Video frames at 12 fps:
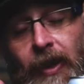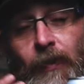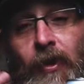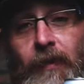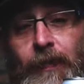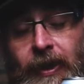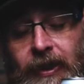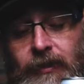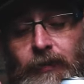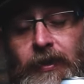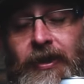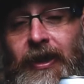I walked
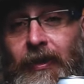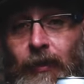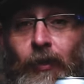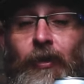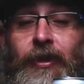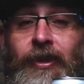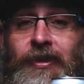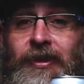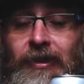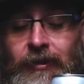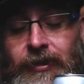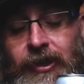past what they call their
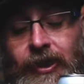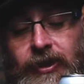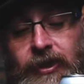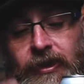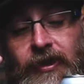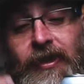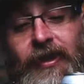single section,